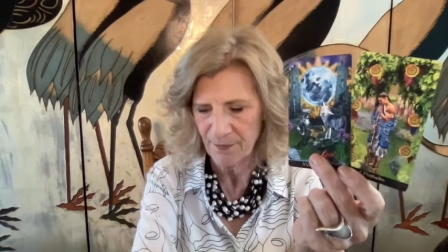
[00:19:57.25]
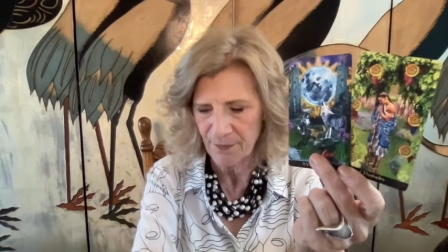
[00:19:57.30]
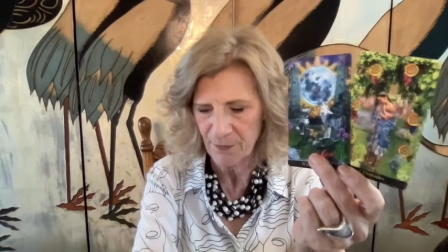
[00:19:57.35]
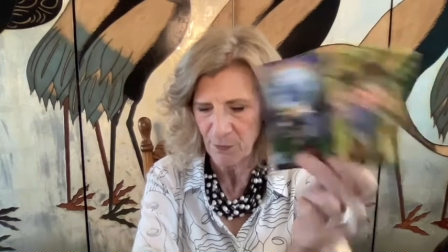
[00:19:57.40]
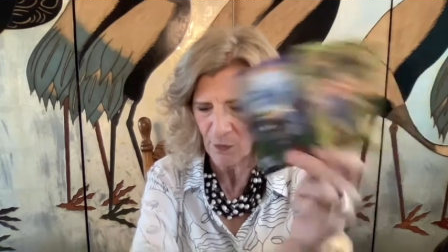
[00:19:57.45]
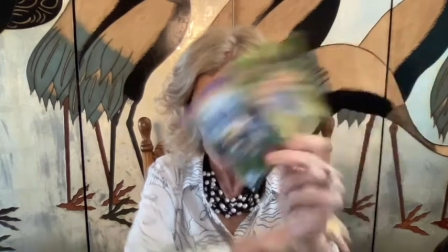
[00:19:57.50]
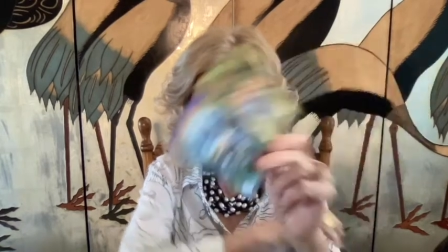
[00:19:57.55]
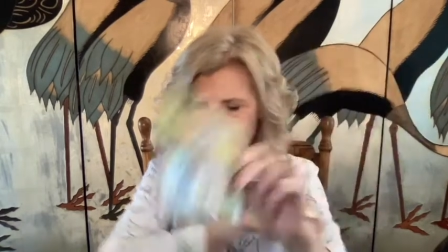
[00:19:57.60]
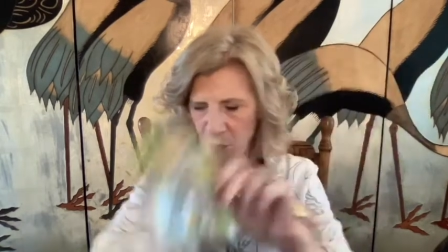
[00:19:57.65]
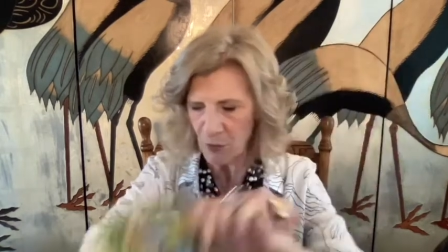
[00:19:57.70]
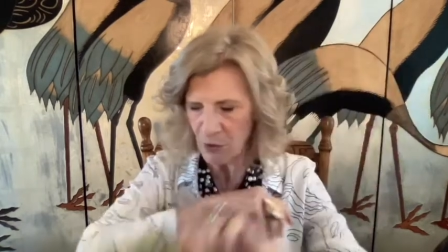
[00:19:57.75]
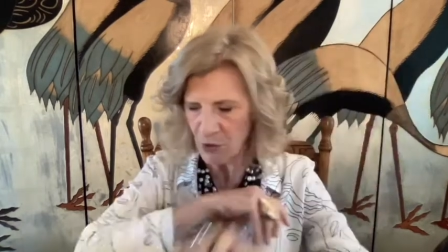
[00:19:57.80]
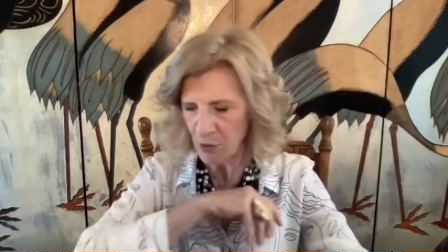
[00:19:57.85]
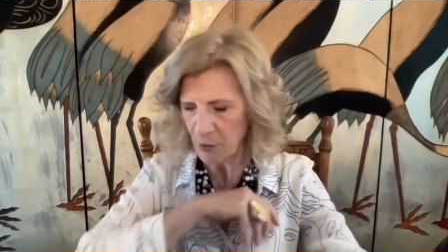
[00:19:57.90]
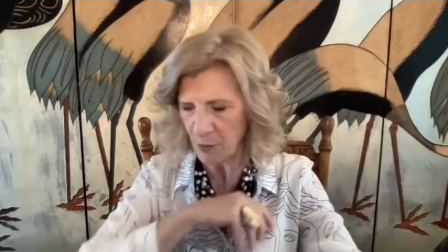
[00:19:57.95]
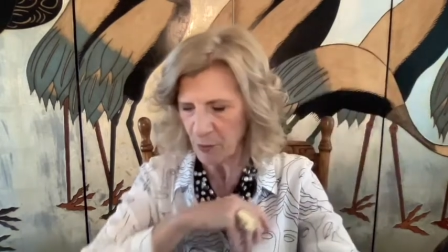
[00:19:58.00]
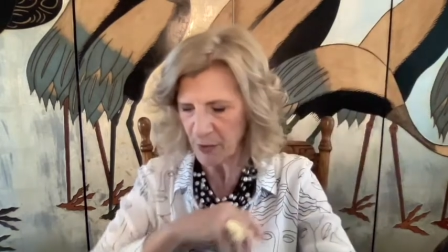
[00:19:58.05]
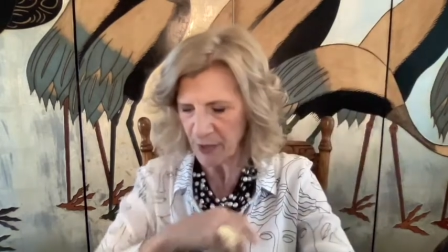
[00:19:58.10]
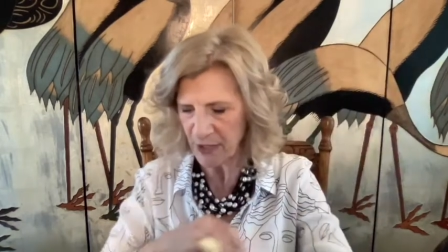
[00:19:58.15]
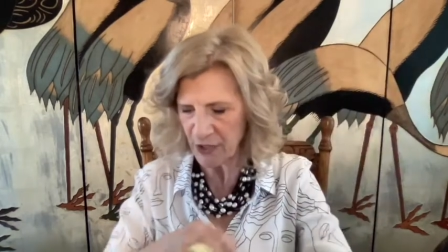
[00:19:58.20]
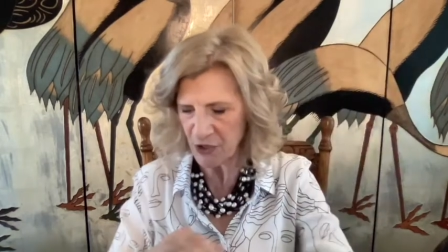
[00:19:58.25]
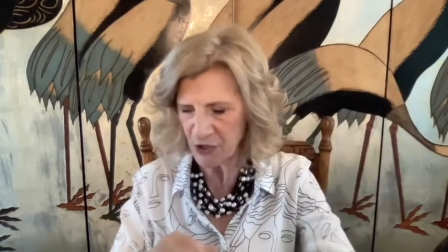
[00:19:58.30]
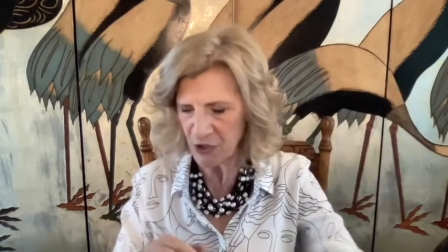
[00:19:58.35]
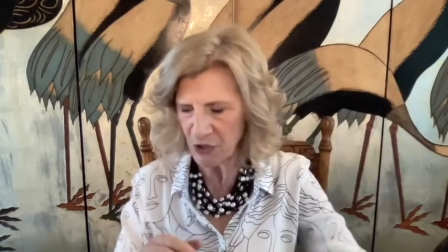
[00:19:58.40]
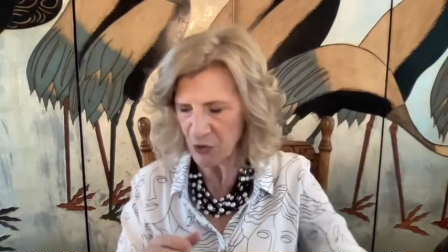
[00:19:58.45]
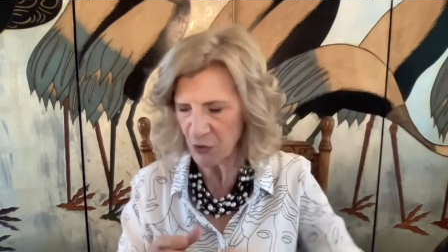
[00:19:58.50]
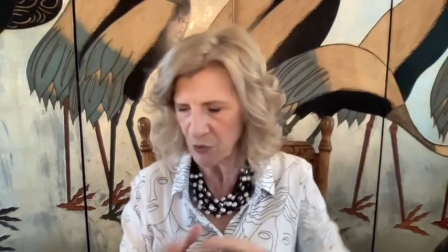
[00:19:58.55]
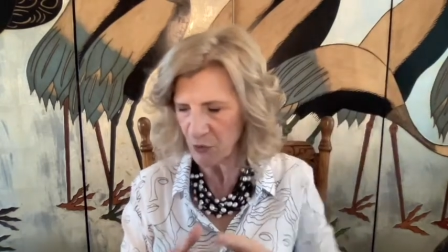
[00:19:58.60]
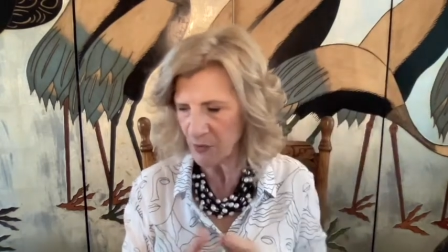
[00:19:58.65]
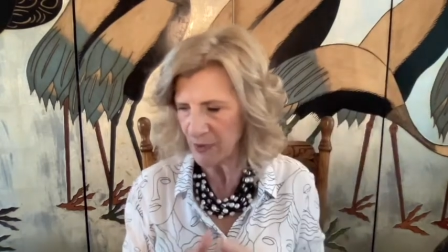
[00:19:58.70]
what you want to bring into
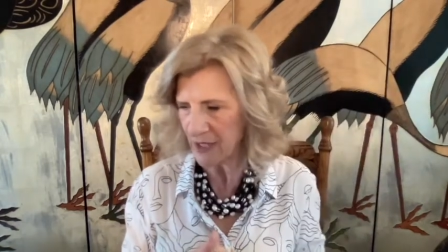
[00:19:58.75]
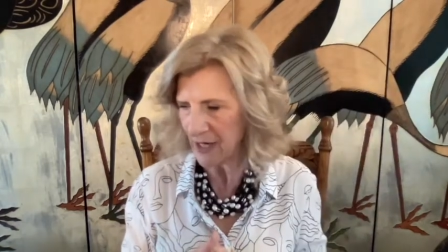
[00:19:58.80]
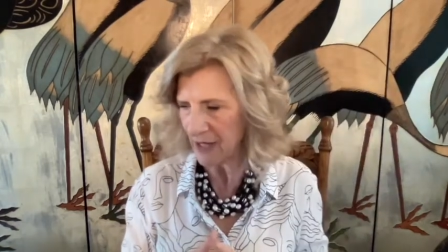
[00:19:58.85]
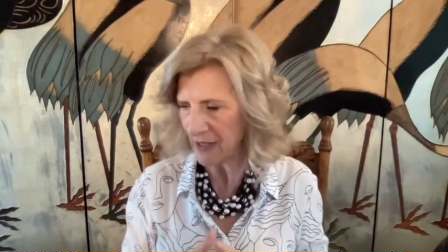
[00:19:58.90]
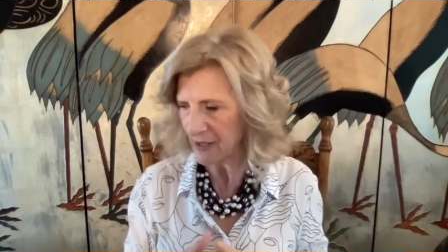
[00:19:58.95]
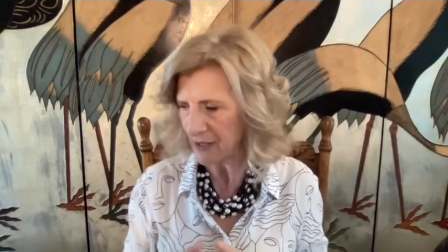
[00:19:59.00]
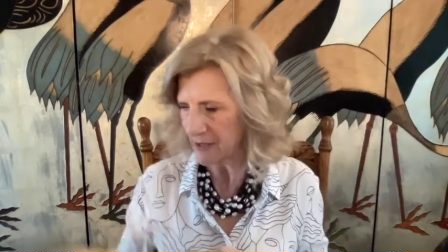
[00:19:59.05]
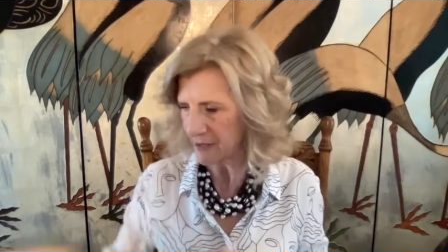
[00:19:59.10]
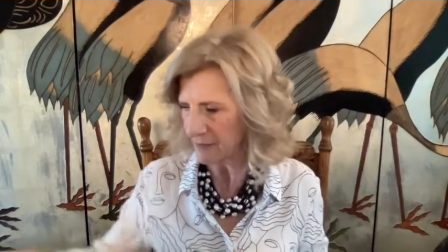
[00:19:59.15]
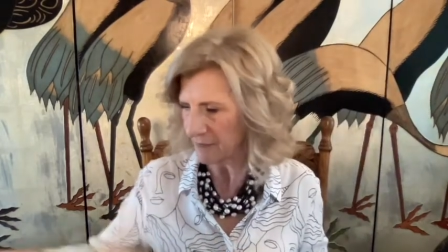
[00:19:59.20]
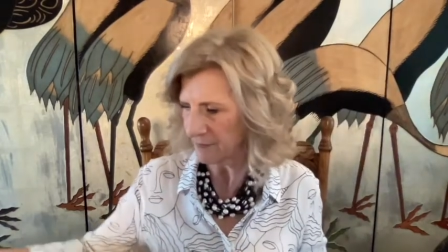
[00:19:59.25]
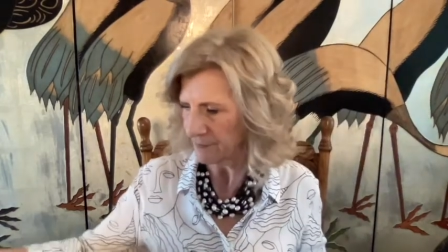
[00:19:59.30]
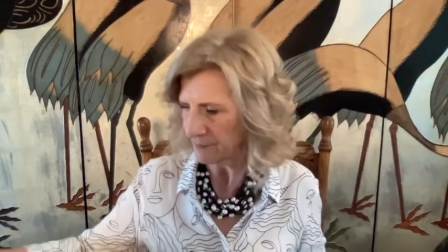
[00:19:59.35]
your reality.